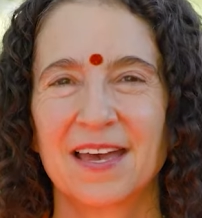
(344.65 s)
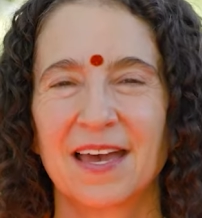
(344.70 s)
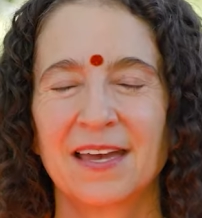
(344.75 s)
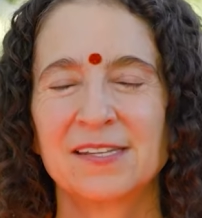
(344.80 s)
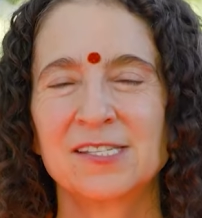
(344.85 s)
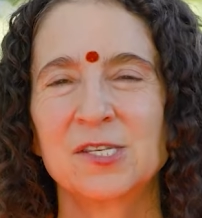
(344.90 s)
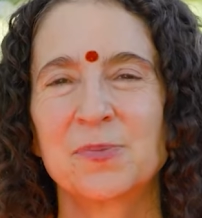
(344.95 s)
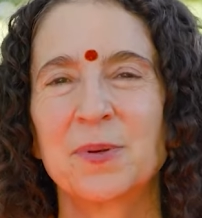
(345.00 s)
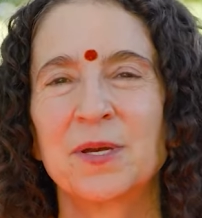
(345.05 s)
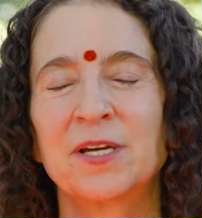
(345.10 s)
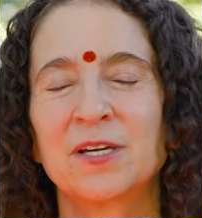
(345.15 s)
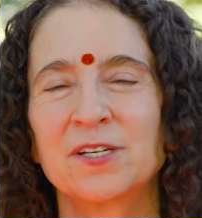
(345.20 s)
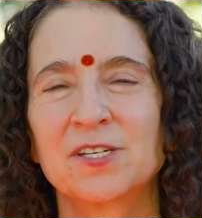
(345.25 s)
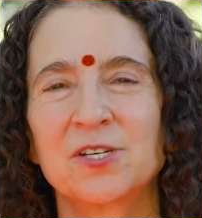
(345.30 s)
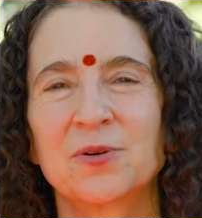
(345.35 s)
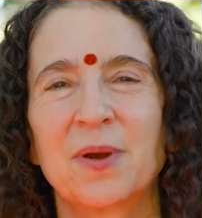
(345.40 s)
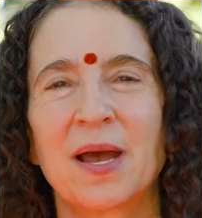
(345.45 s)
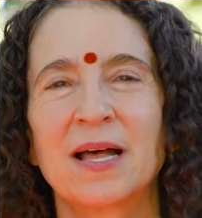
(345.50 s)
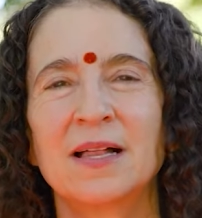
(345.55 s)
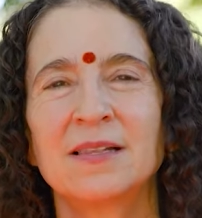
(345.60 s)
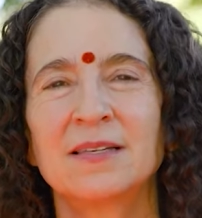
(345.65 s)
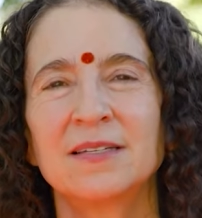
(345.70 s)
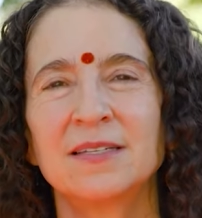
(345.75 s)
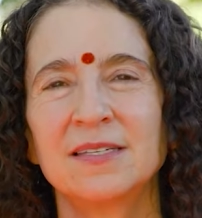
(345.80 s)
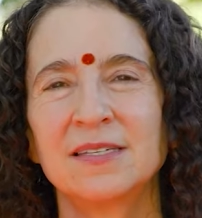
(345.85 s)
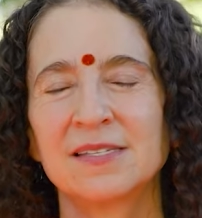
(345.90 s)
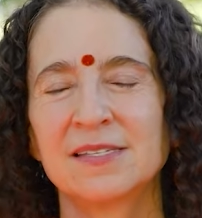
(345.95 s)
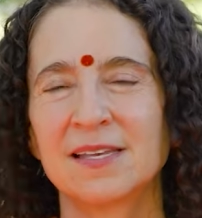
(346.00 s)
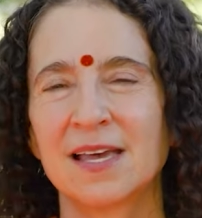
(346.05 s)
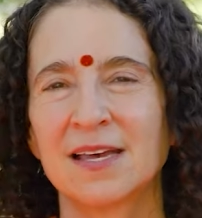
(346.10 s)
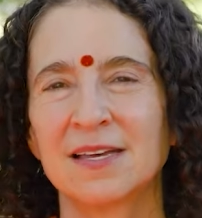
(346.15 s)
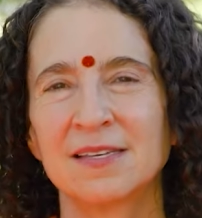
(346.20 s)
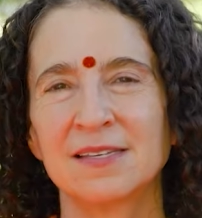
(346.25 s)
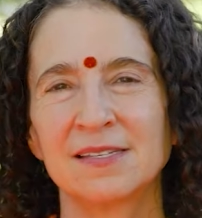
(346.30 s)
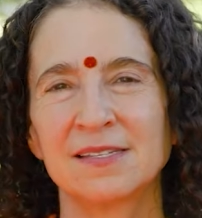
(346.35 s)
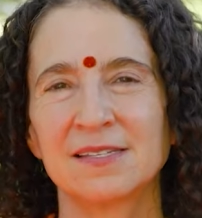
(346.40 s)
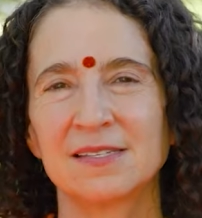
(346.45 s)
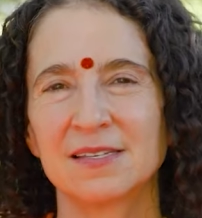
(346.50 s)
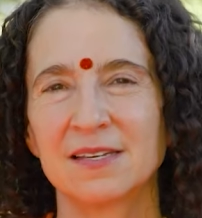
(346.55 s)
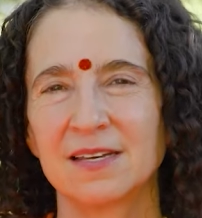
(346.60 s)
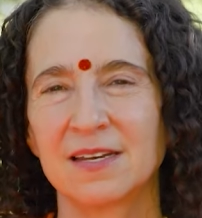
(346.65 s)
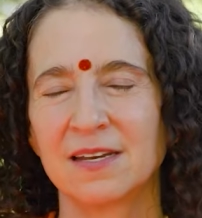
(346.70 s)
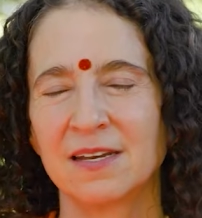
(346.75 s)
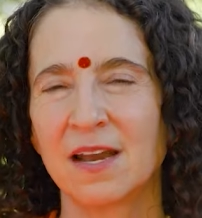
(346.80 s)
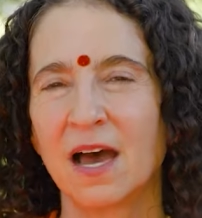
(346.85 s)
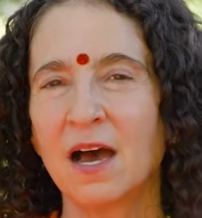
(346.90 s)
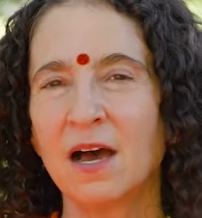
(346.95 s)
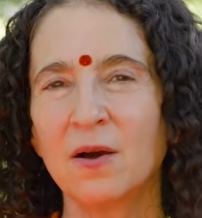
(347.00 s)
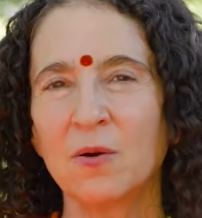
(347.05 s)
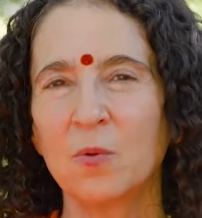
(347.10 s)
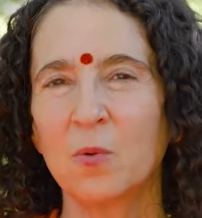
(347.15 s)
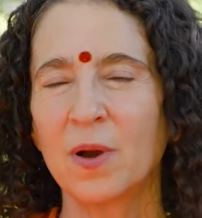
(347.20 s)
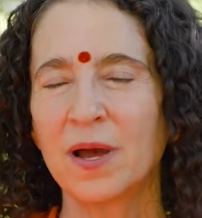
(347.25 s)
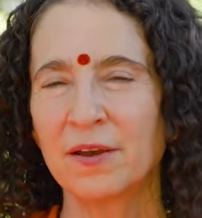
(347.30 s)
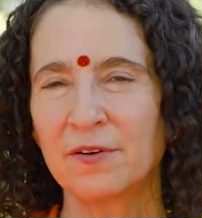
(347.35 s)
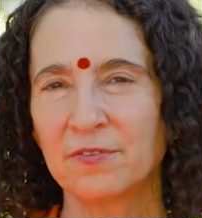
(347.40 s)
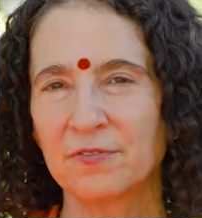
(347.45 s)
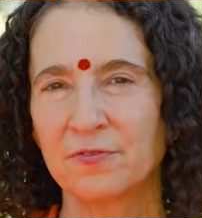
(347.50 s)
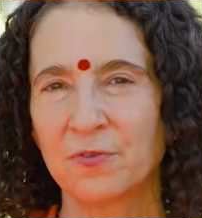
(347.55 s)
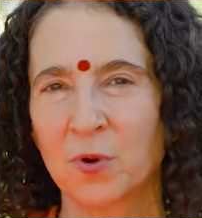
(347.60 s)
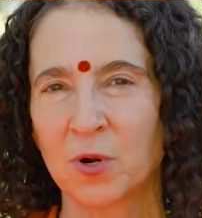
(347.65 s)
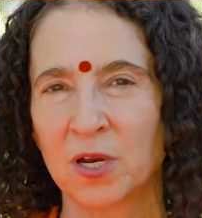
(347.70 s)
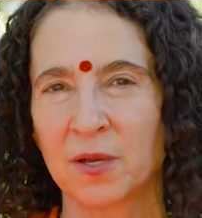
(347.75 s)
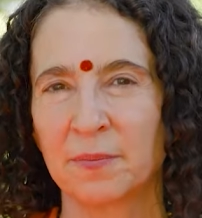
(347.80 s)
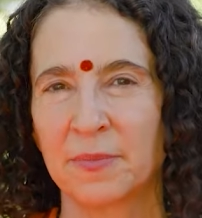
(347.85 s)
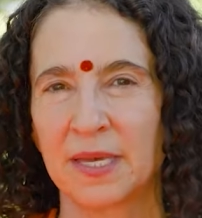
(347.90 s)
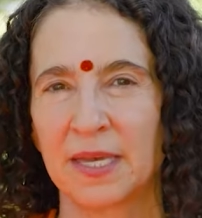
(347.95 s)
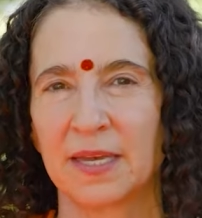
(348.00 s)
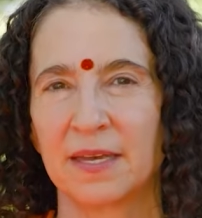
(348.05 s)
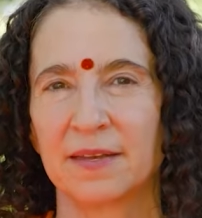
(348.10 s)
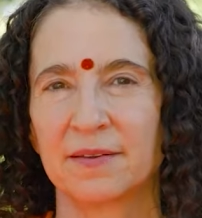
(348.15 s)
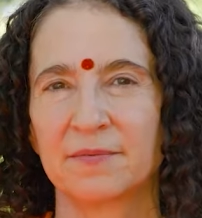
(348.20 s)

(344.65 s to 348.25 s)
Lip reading: And spirituality says, not what for me,